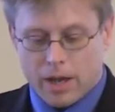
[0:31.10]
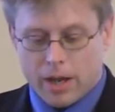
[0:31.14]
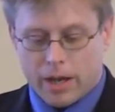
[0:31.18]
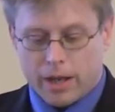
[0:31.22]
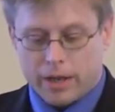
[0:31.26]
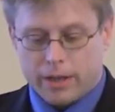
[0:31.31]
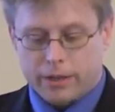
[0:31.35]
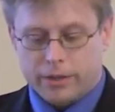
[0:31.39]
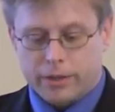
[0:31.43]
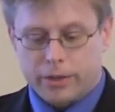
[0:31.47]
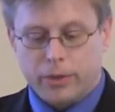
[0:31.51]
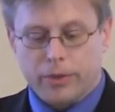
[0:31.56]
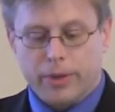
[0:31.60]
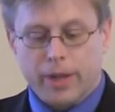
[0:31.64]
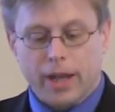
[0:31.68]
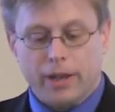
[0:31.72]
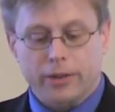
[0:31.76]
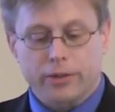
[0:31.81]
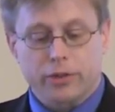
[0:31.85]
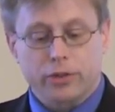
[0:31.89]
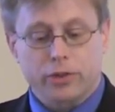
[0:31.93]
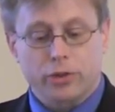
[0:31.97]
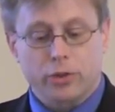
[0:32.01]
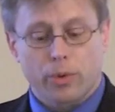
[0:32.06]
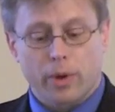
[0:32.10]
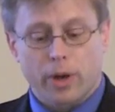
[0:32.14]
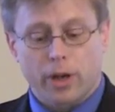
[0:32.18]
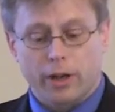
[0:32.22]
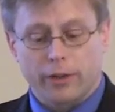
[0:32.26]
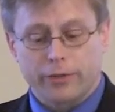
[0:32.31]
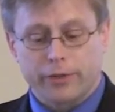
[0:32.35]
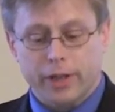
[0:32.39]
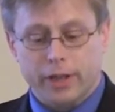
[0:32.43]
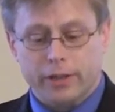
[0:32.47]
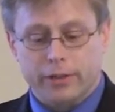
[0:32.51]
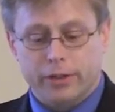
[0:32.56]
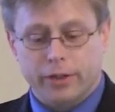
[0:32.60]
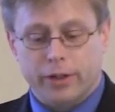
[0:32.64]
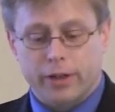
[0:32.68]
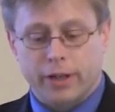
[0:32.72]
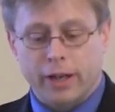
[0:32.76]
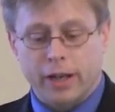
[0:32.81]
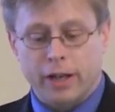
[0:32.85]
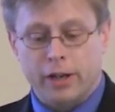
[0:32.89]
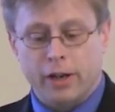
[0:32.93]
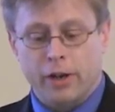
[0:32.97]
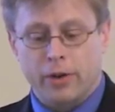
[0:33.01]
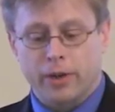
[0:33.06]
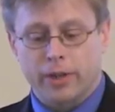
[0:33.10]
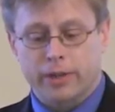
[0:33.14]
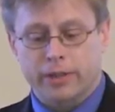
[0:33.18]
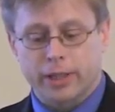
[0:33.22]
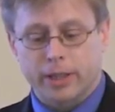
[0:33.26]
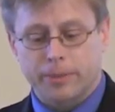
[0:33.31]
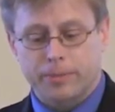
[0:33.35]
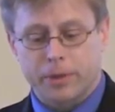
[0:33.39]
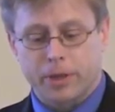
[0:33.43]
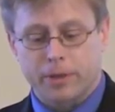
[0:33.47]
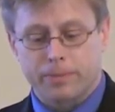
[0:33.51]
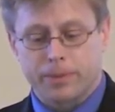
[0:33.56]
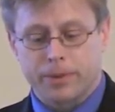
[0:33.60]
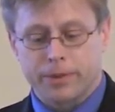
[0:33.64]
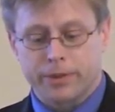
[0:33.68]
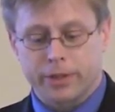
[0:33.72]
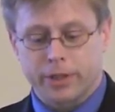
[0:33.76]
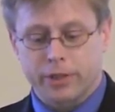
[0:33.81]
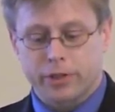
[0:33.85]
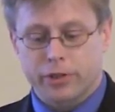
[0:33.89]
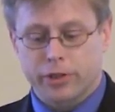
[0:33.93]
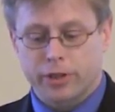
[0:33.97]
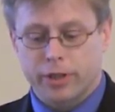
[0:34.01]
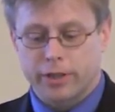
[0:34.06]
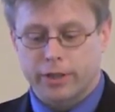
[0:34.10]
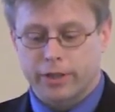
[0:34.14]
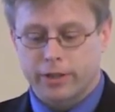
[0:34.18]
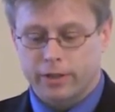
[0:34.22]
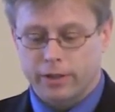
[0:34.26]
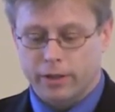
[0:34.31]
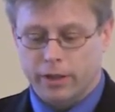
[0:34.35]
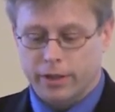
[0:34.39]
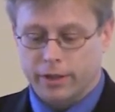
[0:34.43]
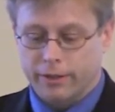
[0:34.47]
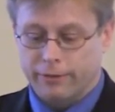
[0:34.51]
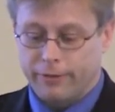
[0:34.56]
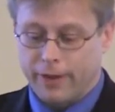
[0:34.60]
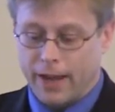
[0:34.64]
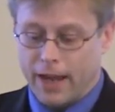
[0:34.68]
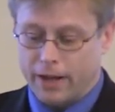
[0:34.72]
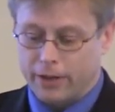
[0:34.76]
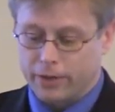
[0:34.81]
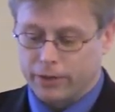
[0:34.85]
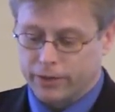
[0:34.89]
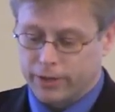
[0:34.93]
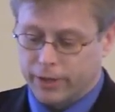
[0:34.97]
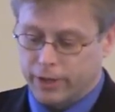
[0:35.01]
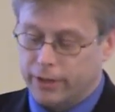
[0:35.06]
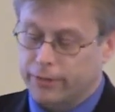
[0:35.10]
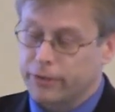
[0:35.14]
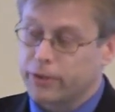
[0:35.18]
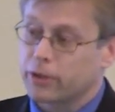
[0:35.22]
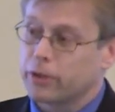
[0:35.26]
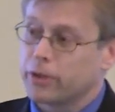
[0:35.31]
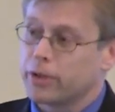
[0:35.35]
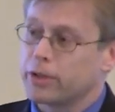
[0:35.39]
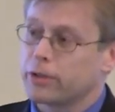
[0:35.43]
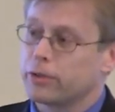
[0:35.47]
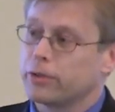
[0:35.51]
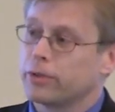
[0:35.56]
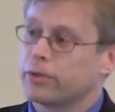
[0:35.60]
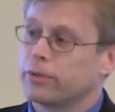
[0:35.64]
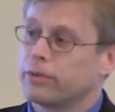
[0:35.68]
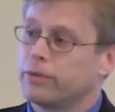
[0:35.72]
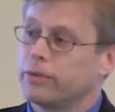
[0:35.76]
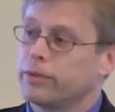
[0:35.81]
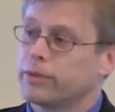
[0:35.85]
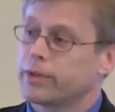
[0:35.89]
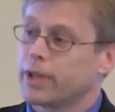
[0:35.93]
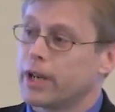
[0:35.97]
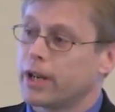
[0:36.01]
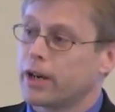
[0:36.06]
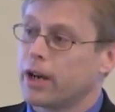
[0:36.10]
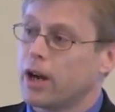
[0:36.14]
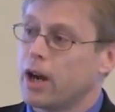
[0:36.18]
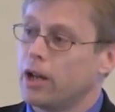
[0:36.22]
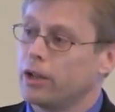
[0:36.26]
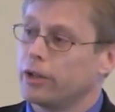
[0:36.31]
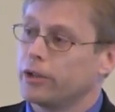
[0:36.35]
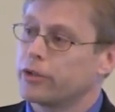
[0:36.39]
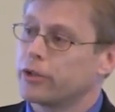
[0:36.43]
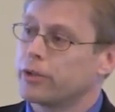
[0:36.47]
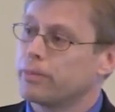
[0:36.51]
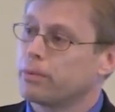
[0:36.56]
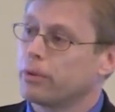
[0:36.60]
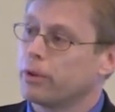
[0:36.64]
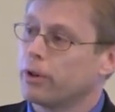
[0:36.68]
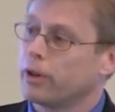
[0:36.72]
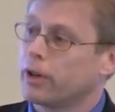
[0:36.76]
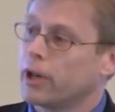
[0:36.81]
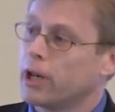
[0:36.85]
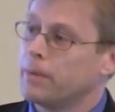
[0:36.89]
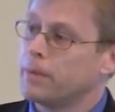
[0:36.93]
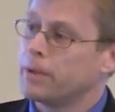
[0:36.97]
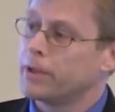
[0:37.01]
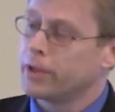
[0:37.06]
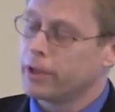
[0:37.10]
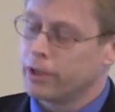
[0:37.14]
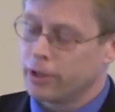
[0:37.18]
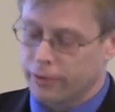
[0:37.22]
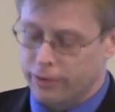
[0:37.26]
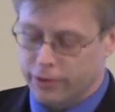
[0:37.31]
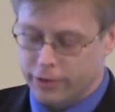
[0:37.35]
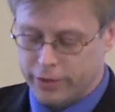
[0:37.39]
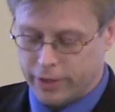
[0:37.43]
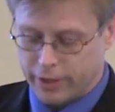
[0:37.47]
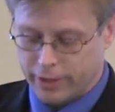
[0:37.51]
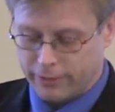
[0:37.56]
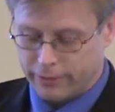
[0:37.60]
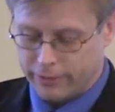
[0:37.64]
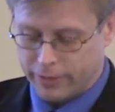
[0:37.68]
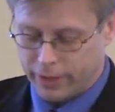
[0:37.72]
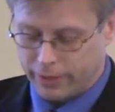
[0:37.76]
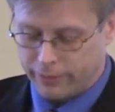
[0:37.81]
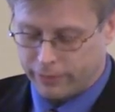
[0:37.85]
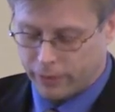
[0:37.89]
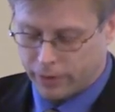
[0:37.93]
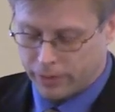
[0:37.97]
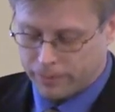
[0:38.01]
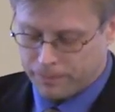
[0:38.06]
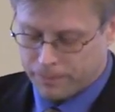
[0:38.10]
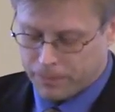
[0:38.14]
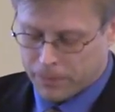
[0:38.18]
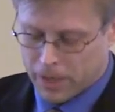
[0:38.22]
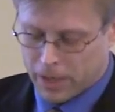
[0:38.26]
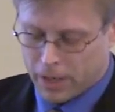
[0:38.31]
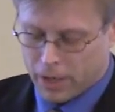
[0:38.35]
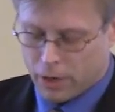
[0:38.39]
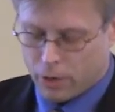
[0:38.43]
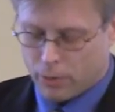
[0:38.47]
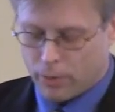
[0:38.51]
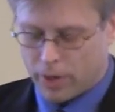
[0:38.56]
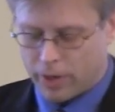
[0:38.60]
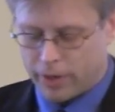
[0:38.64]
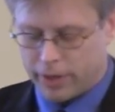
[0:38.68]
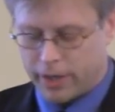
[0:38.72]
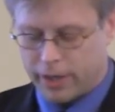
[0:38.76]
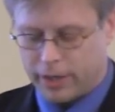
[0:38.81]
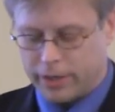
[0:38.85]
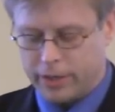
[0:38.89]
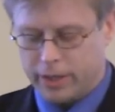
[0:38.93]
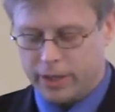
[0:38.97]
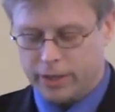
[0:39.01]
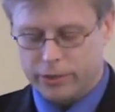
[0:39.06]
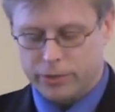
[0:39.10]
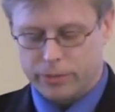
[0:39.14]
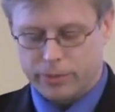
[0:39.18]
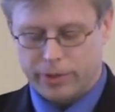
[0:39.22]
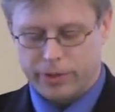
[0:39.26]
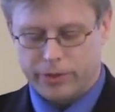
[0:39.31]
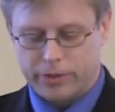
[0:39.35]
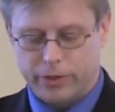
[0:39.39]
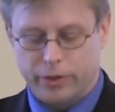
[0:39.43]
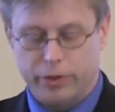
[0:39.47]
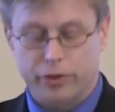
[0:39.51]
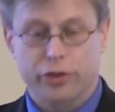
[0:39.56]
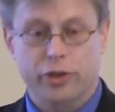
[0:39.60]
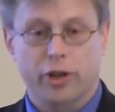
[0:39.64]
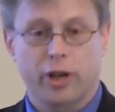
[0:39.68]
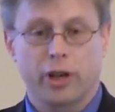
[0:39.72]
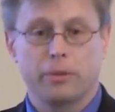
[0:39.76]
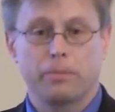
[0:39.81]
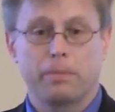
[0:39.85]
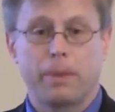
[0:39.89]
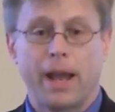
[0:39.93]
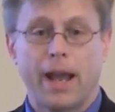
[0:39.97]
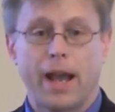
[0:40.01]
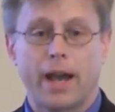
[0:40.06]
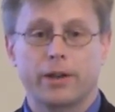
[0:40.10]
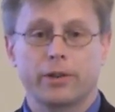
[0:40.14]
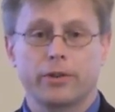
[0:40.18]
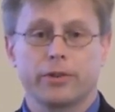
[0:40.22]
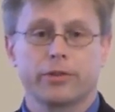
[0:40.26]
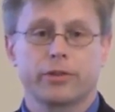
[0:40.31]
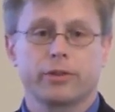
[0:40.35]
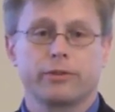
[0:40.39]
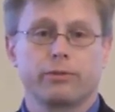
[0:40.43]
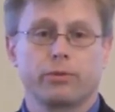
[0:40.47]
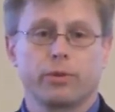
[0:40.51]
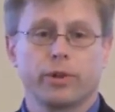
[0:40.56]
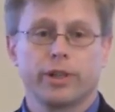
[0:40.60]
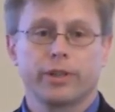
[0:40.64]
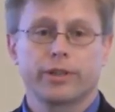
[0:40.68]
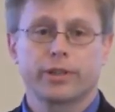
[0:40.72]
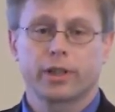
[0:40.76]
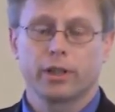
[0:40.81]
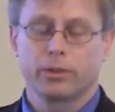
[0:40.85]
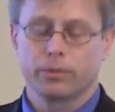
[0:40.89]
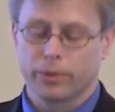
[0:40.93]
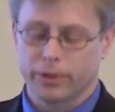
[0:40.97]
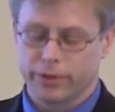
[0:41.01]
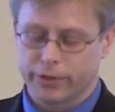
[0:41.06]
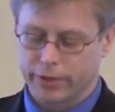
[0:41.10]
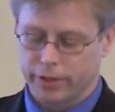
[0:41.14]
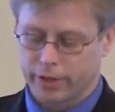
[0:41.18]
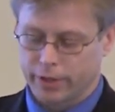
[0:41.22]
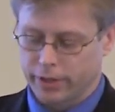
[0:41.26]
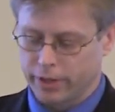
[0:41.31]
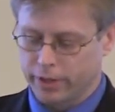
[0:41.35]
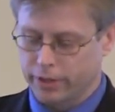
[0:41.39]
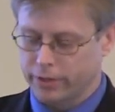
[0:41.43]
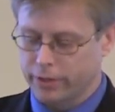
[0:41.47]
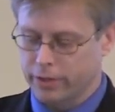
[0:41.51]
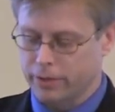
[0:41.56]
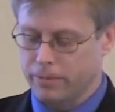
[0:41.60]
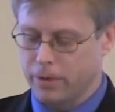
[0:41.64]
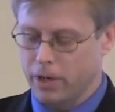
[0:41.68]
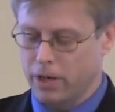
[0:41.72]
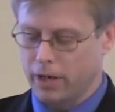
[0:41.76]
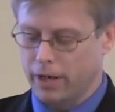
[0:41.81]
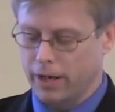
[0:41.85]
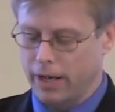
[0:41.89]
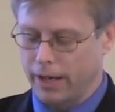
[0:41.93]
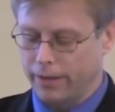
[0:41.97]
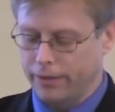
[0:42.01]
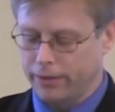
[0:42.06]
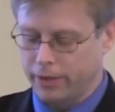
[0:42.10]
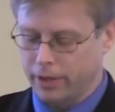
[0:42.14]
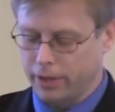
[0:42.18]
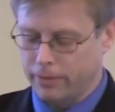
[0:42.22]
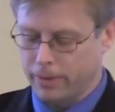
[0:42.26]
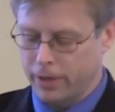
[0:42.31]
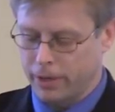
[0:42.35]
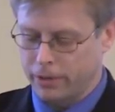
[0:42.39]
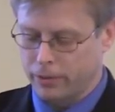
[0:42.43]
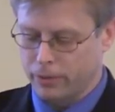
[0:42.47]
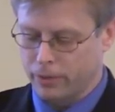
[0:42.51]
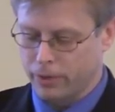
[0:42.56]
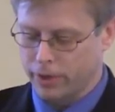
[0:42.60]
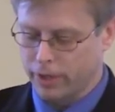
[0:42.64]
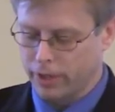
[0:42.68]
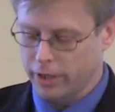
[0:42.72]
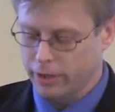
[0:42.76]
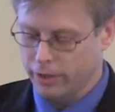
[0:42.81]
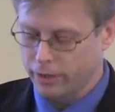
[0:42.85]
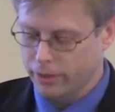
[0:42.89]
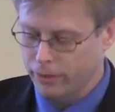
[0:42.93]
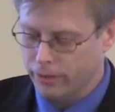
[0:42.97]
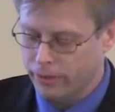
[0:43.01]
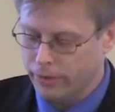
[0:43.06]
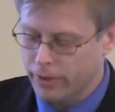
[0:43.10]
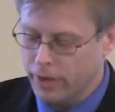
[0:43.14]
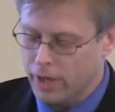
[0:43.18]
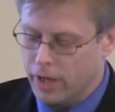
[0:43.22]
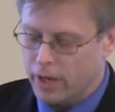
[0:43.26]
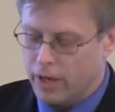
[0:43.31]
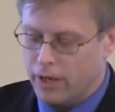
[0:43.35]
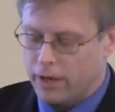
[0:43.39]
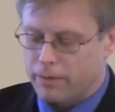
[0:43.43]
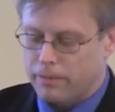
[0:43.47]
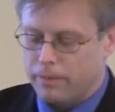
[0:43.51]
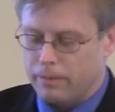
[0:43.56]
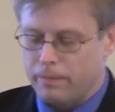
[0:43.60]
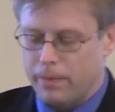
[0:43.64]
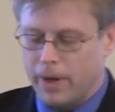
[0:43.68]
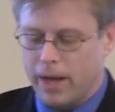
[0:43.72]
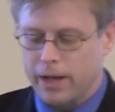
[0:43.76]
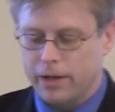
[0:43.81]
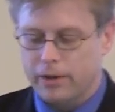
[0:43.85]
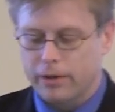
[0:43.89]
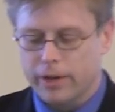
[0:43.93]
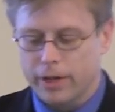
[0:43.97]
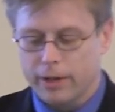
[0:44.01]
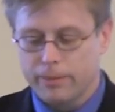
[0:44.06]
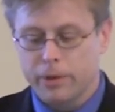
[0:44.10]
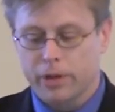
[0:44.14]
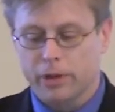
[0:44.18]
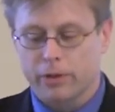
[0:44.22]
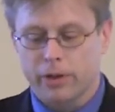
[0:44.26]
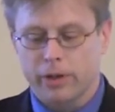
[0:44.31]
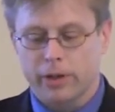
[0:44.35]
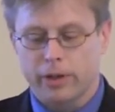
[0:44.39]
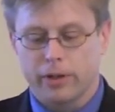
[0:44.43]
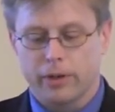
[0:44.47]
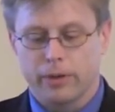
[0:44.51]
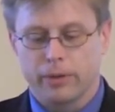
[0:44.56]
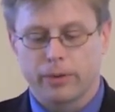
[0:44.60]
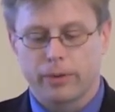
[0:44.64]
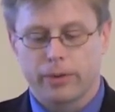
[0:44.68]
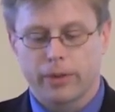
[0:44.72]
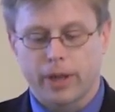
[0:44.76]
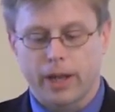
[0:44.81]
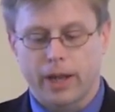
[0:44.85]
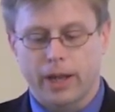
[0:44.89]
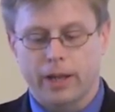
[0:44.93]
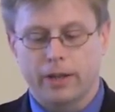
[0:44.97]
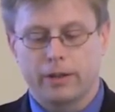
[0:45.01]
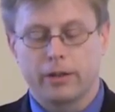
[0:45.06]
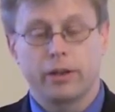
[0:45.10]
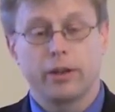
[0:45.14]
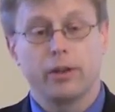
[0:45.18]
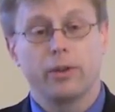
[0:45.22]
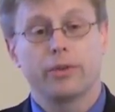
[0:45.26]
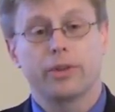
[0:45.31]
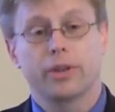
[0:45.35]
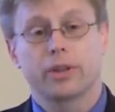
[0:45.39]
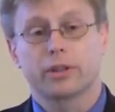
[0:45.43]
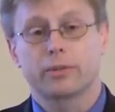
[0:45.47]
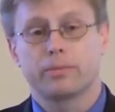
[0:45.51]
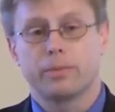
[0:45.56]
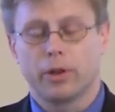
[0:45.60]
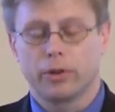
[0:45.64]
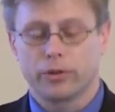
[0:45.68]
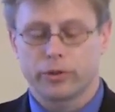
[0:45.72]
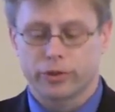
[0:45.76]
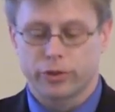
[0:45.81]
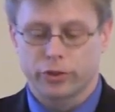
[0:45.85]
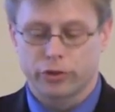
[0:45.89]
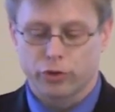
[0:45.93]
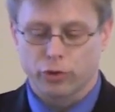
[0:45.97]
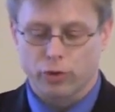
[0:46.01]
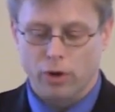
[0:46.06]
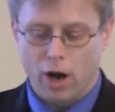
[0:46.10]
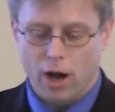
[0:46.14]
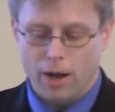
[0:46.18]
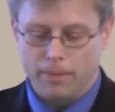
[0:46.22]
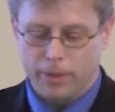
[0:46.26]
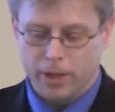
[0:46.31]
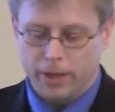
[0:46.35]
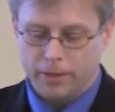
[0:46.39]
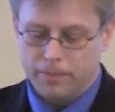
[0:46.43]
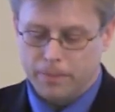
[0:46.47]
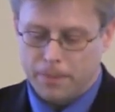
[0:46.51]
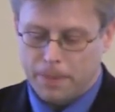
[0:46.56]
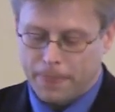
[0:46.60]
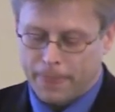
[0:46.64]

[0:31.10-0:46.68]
In 2012, Dr. Gudiño accepted a position the, on the faculty of the clinical psychology program at the University of Denver, where he conducts research on patterns of risk and resilience among ethnic minority youth, migrant, immigrant youth, and youth exposed to trauma.